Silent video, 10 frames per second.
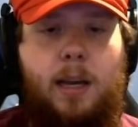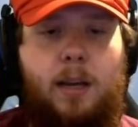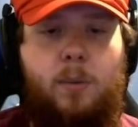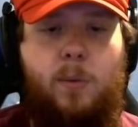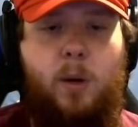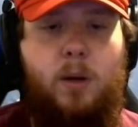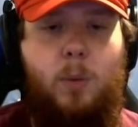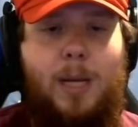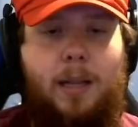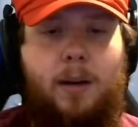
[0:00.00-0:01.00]
and we're
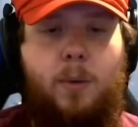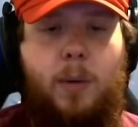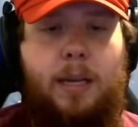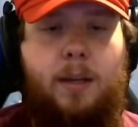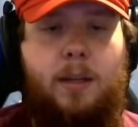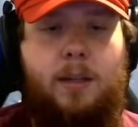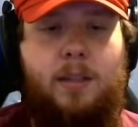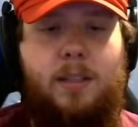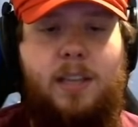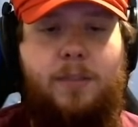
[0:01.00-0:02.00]
well on our way
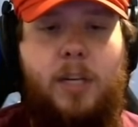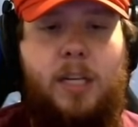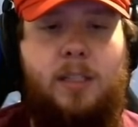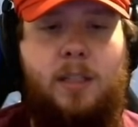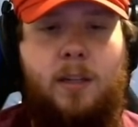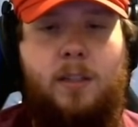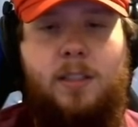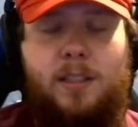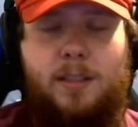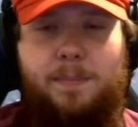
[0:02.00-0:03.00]
to 70
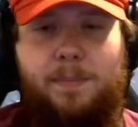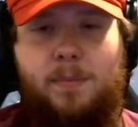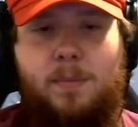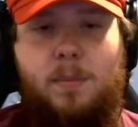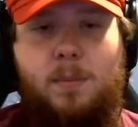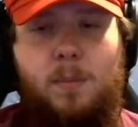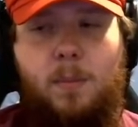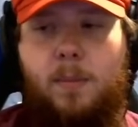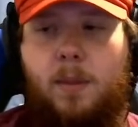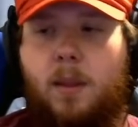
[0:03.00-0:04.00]
stars.
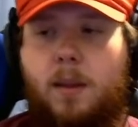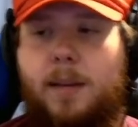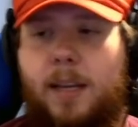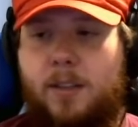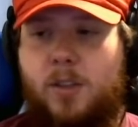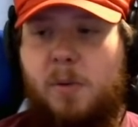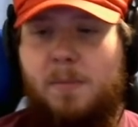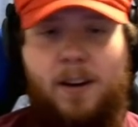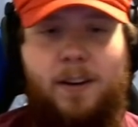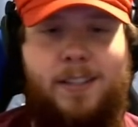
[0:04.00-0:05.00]
In Super
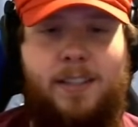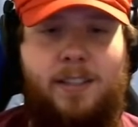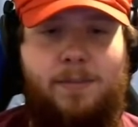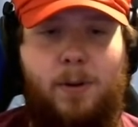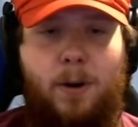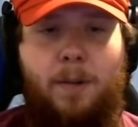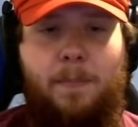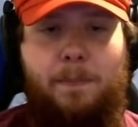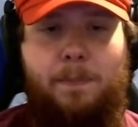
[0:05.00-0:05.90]
Mario 64.